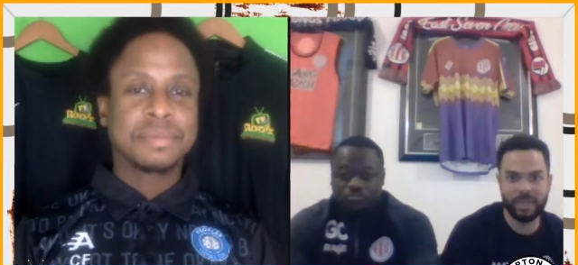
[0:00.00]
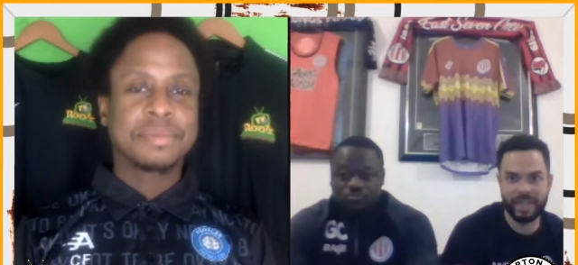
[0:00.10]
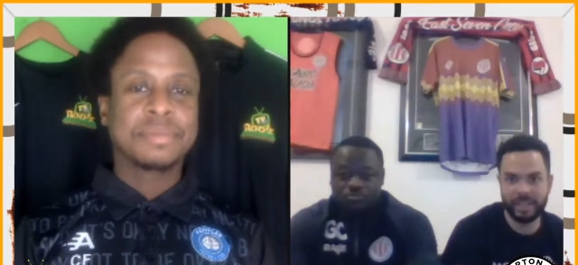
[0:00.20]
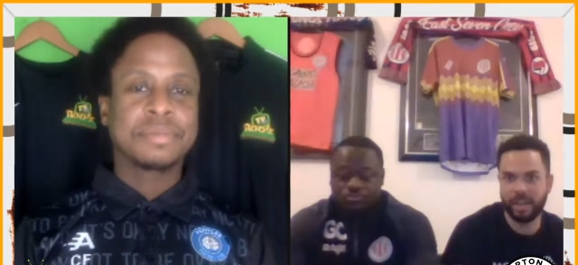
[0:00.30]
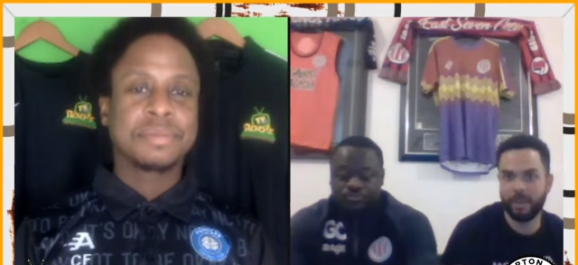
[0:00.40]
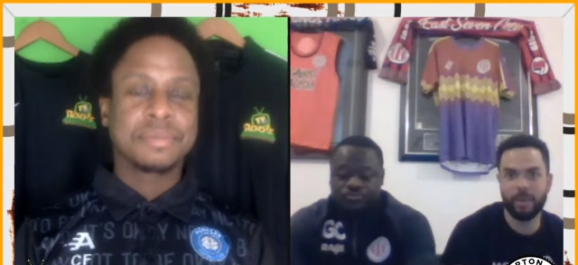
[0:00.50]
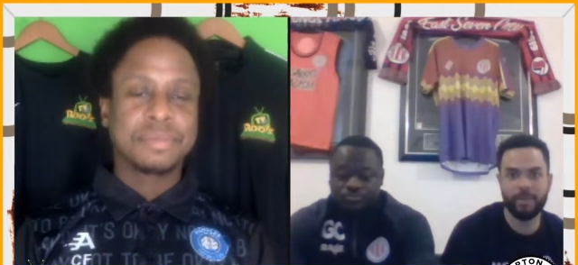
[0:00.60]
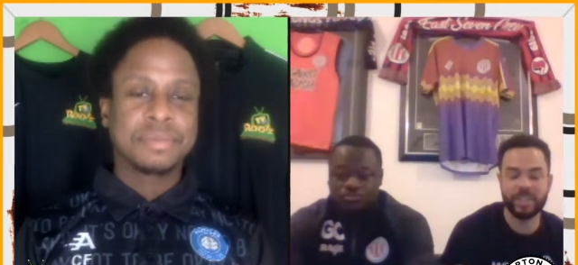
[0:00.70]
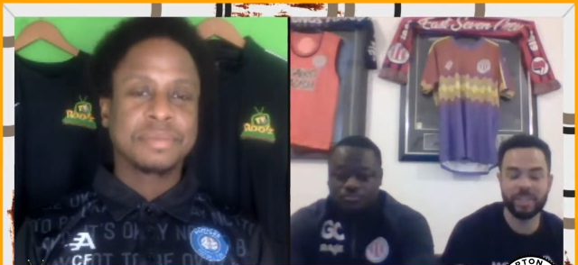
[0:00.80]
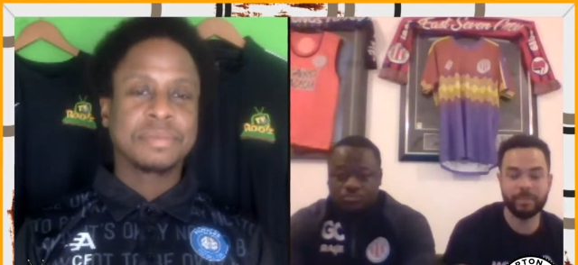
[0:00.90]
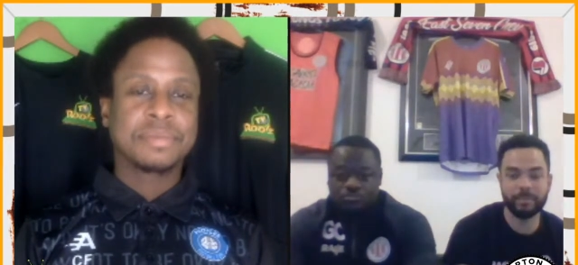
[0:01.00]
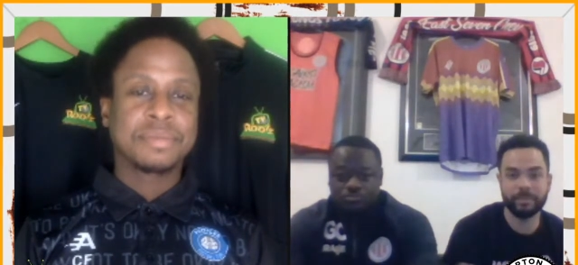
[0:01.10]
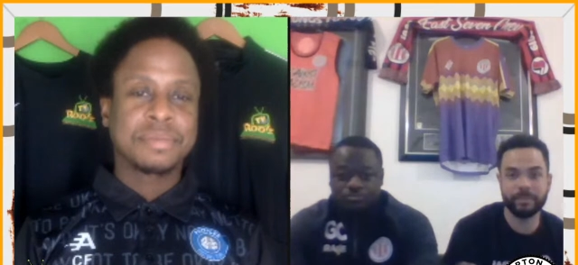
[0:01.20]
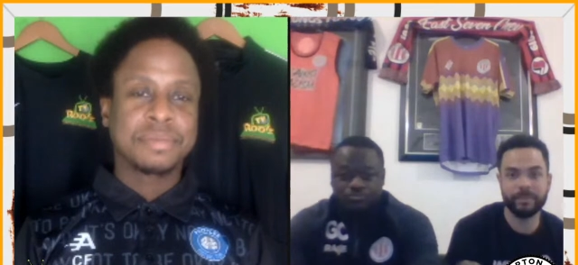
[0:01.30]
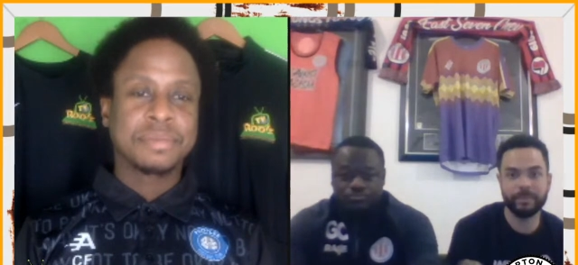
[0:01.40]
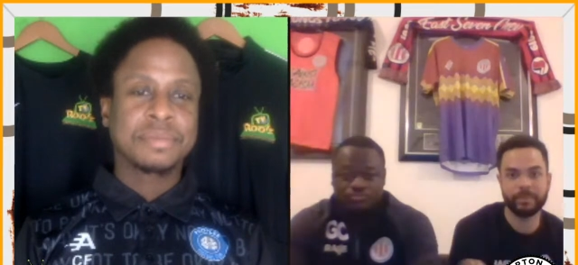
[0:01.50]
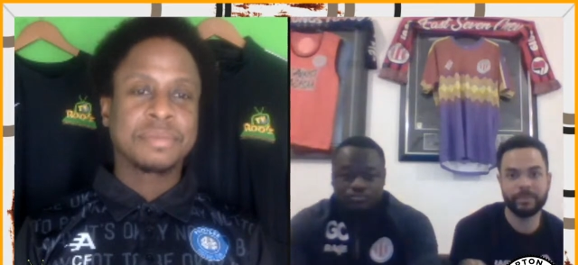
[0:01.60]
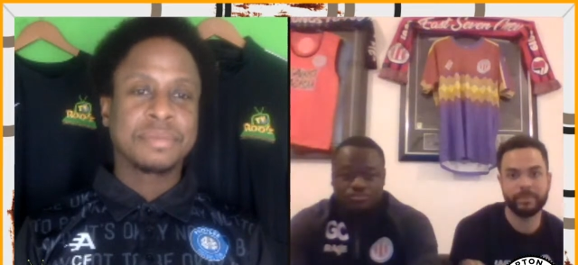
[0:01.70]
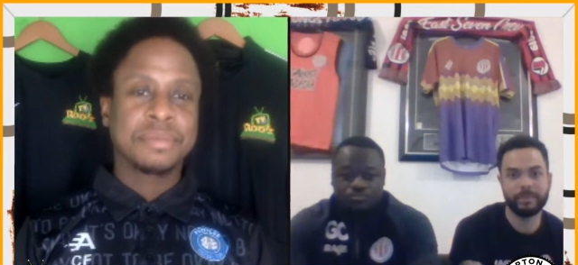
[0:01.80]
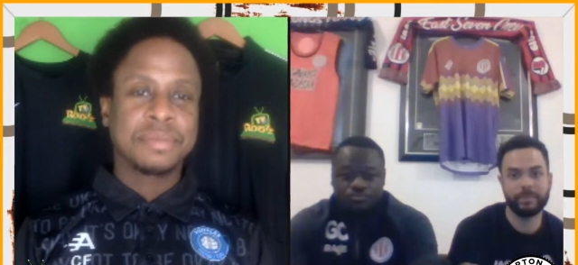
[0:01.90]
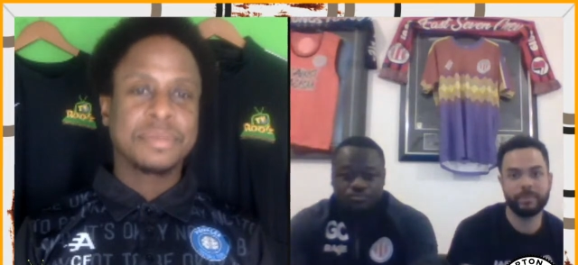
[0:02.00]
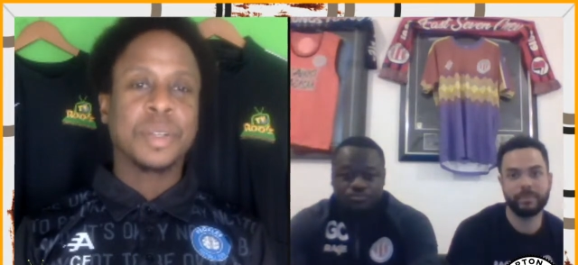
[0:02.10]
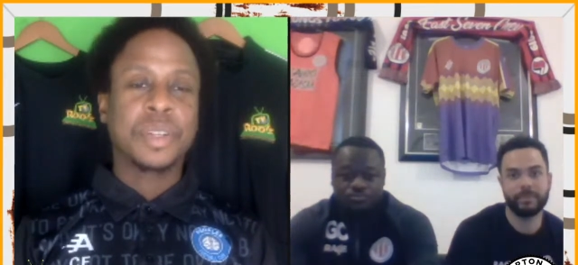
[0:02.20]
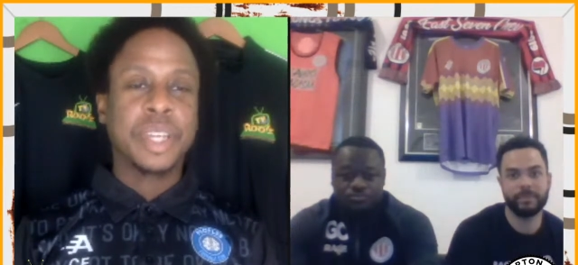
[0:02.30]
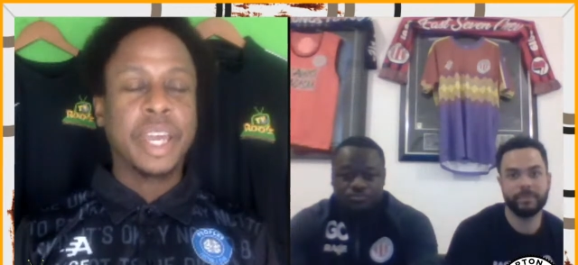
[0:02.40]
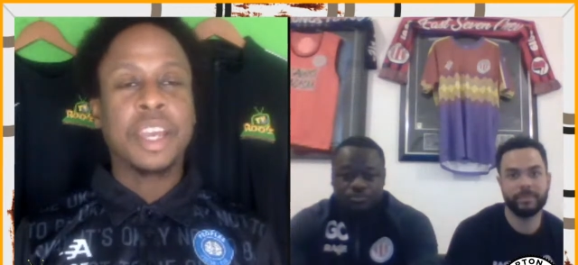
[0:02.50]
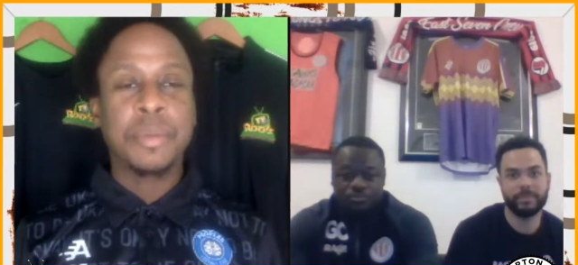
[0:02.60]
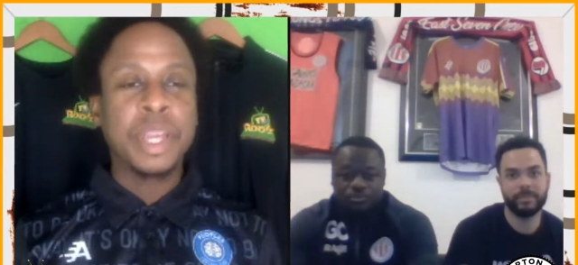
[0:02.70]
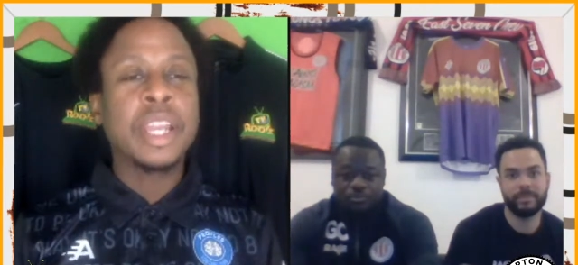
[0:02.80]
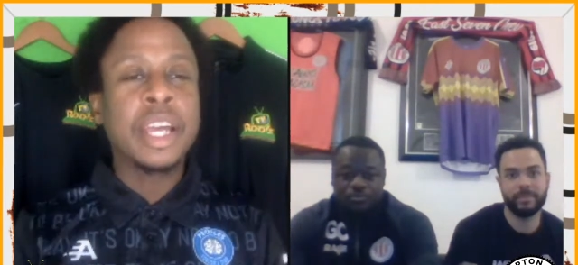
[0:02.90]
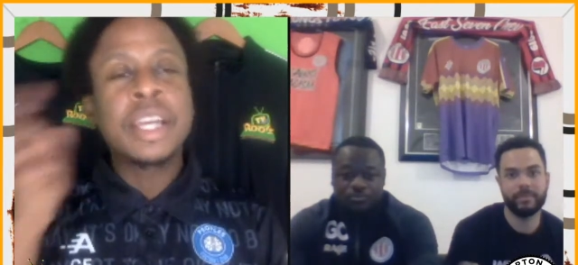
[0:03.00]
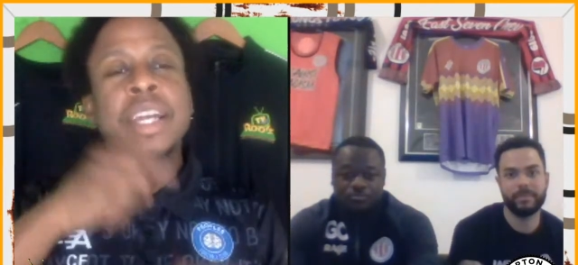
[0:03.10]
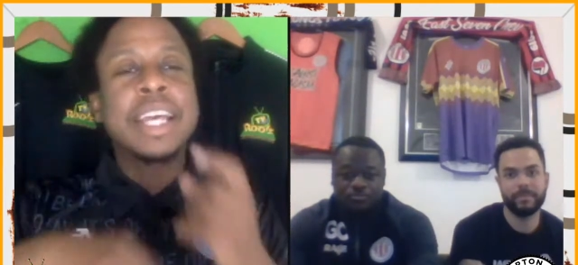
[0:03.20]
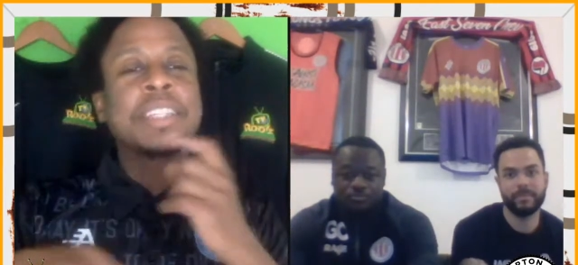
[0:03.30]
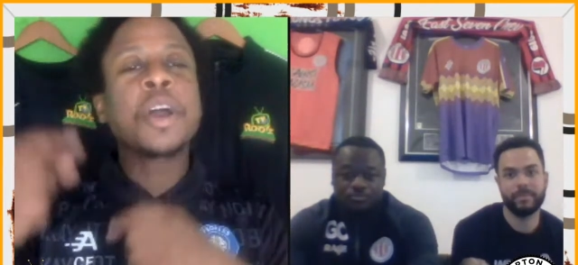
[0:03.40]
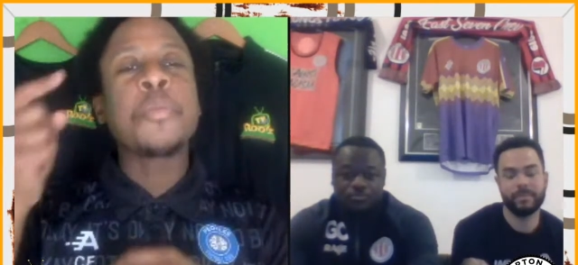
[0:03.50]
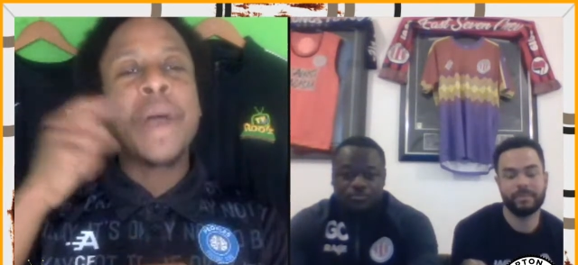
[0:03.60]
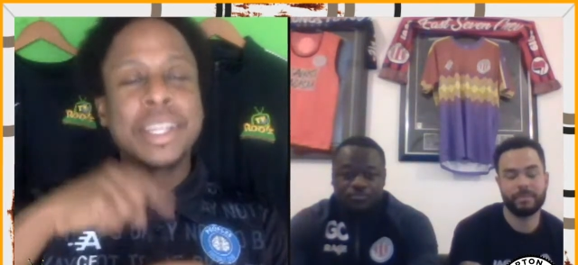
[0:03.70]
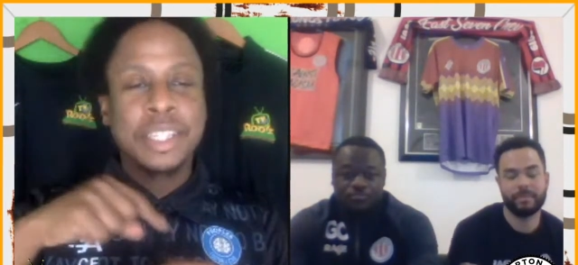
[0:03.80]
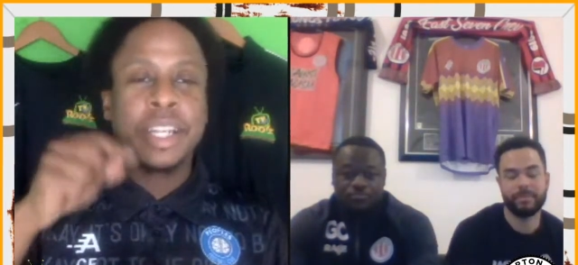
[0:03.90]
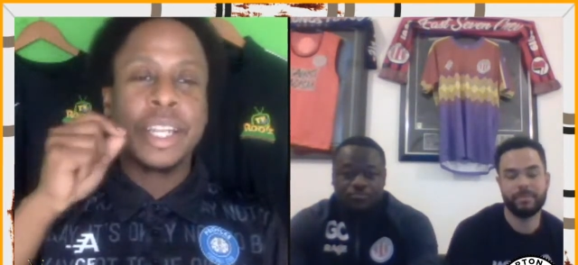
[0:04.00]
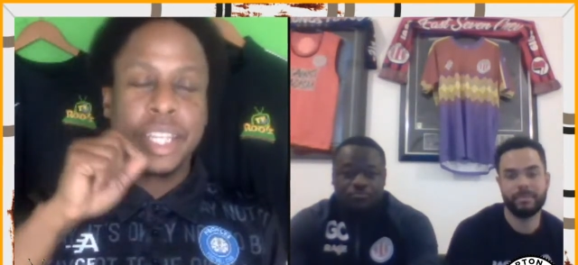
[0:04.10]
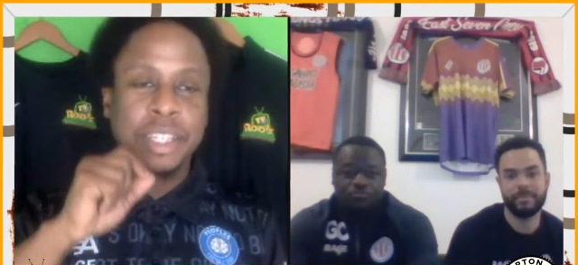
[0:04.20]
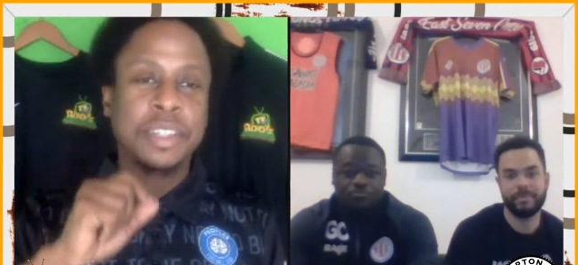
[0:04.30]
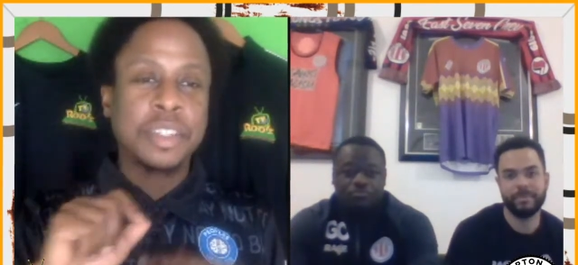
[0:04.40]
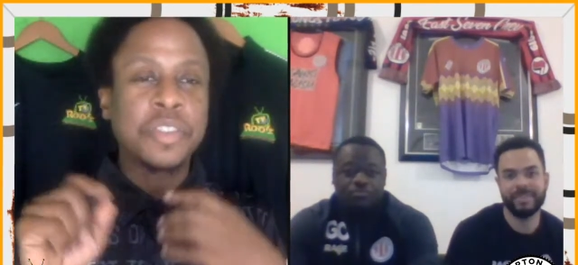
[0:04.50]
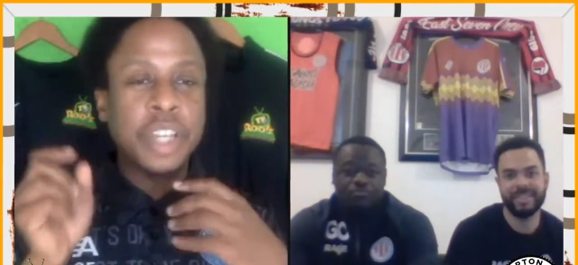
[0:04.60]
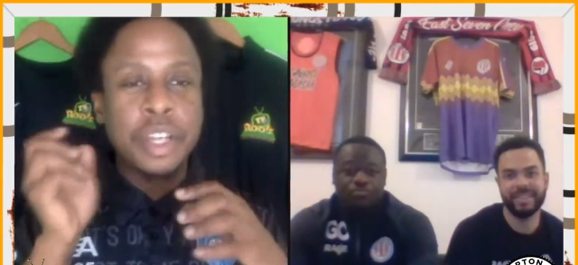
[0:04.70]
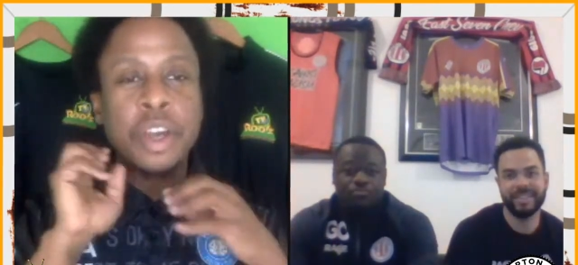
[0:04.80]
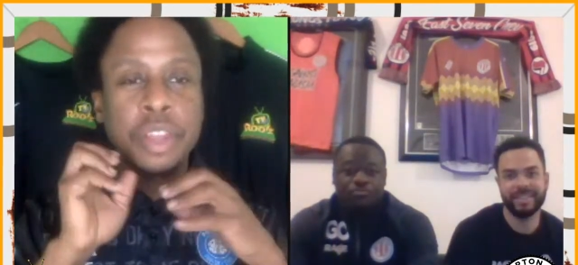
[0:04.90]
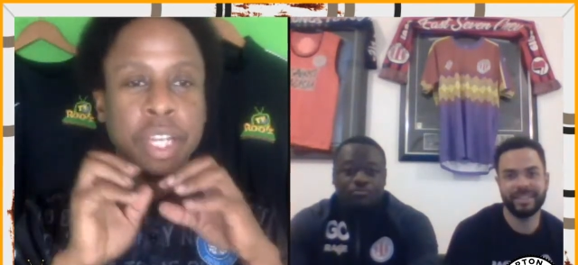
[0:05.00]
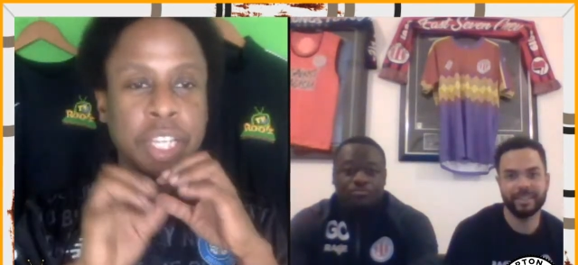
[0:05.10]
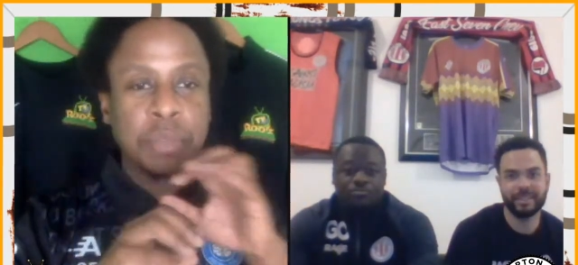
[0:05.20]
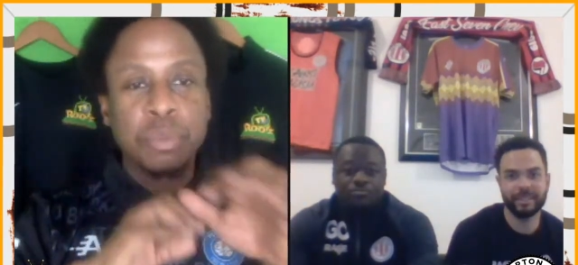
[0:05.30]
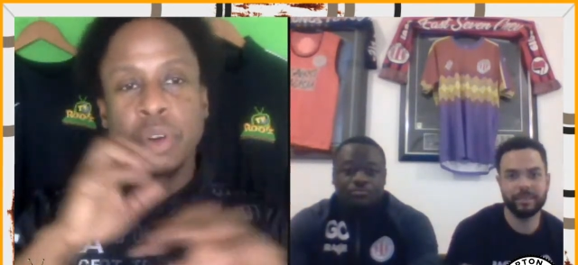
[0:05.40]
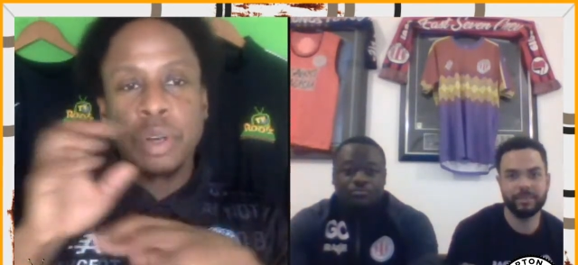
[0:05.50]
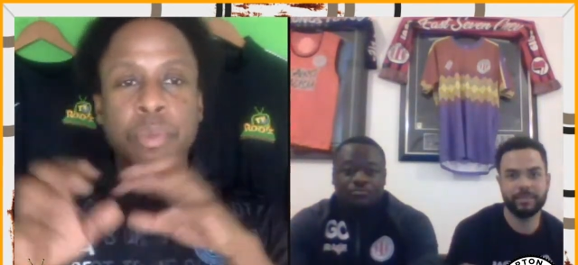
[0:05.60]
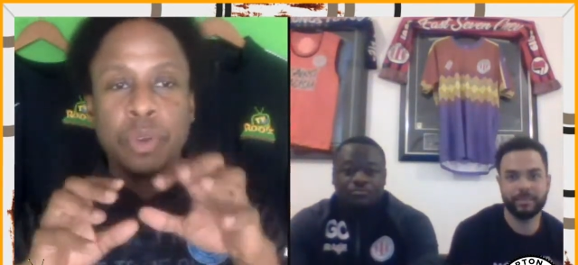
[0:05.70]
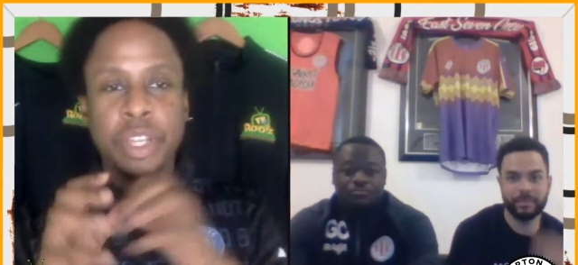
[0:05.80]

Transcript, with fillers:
Speaker 1: league mm-hmm. cup competition.
Speaker 2: Okay, I mean, let, us go back to the league because obviously I know the league more more